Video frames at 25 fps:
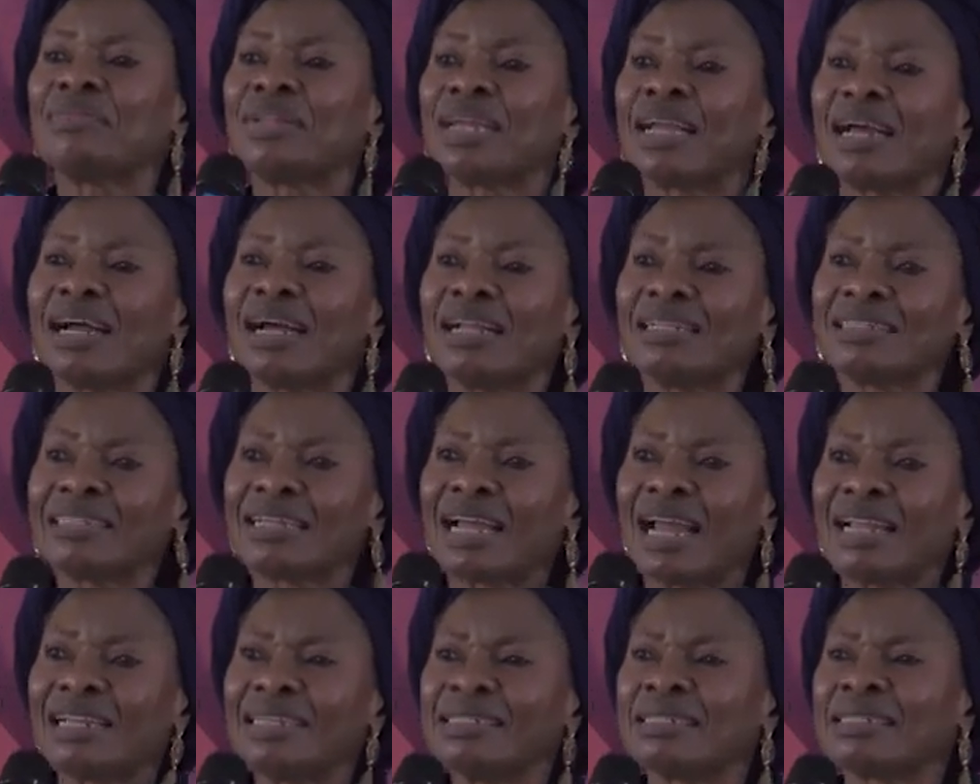the girl
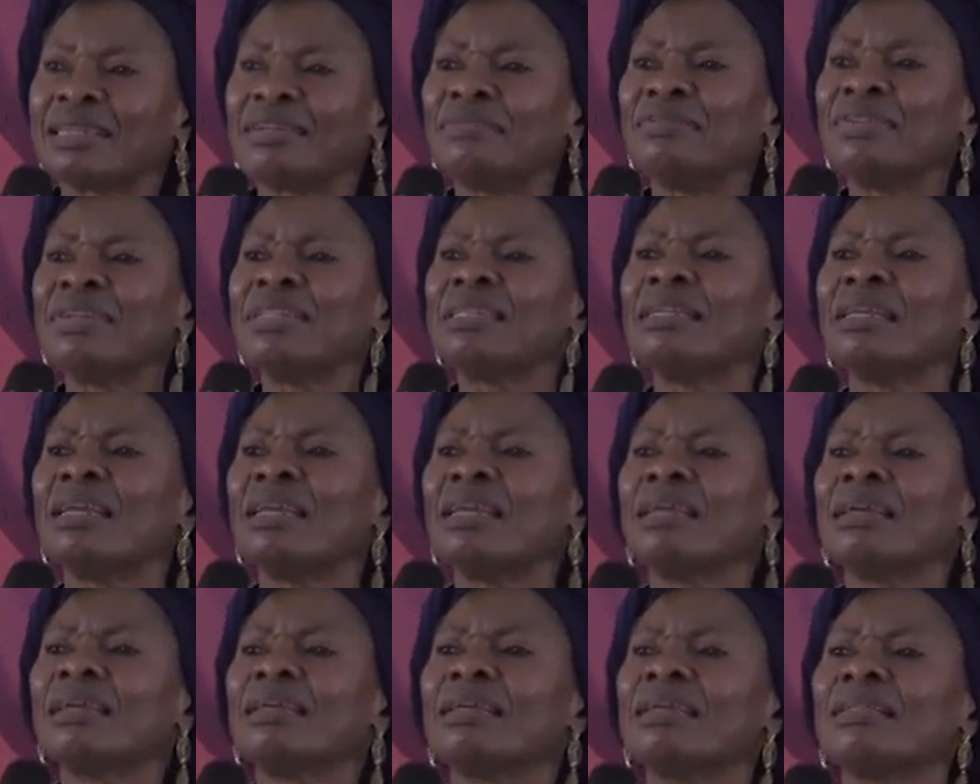child is given
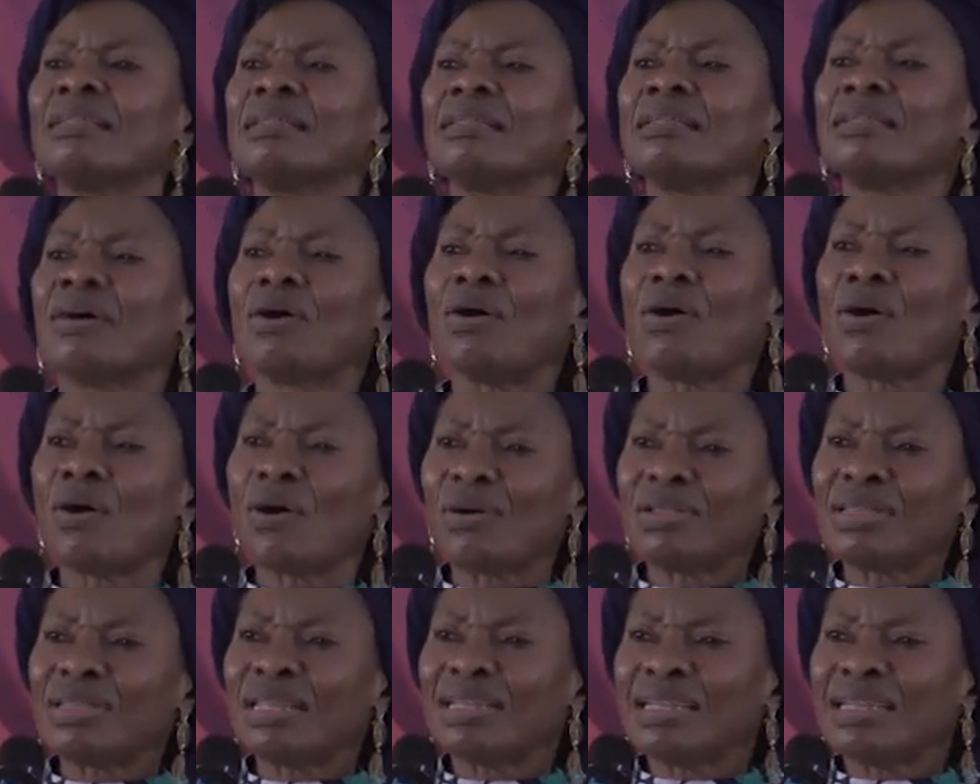all the